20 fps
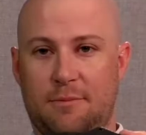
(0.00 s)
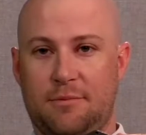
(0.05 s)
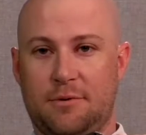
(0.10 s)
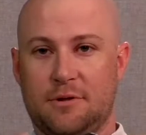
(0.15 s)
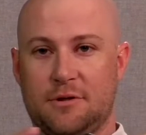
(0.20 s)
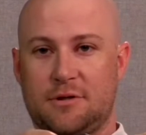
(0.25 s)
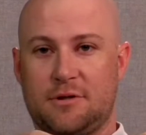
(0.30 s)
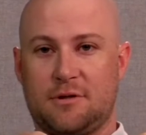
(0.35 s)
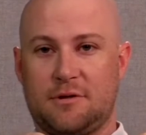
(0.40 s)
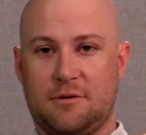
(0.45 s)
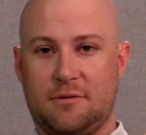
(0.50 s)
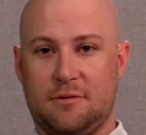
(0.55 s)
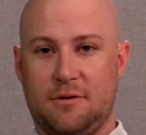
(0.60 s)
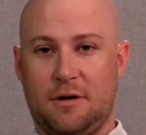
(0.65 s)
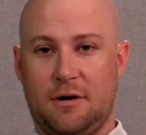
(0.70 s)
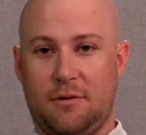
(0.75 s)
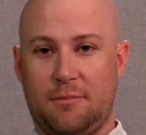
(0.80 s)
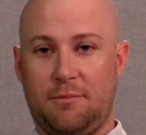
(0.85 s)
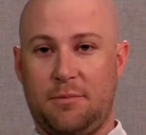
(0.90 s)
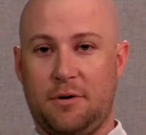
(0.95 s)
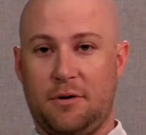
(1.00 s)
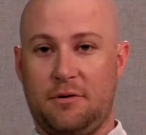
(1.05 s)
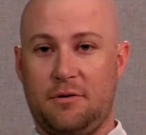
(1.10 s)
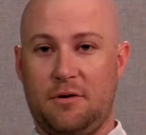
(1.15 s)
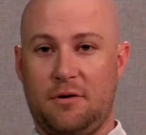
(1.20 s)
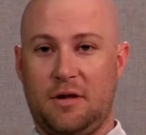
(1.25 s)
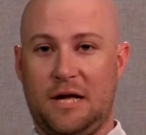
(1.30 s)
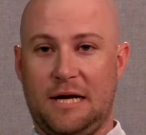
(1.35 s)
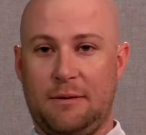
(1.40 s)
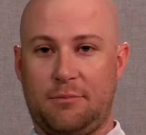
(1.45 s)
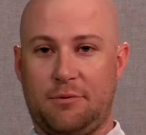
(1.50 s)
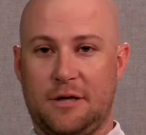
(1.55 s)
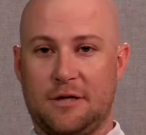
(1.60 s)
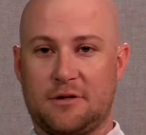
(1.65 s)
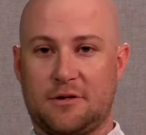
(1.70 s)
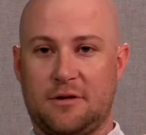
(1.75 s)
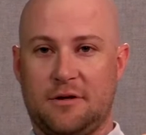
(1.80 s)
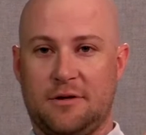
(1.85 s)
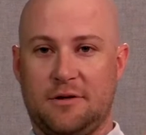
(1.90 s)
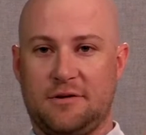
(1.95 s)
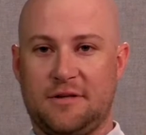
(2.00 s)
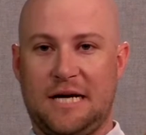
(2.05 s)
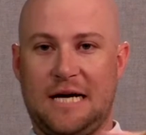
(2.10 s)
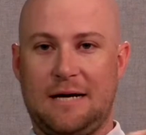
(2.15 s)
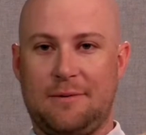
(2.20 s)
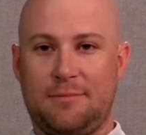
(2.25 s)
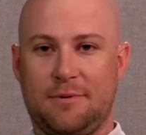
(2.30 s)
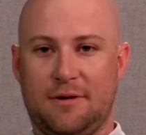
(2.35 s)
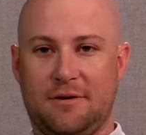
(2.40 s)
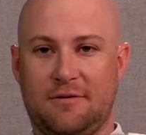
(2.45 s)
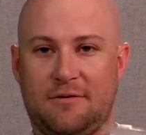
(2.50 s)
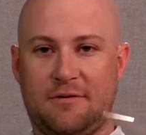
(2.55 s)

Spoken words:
of push or put a little light pressure on the top, and it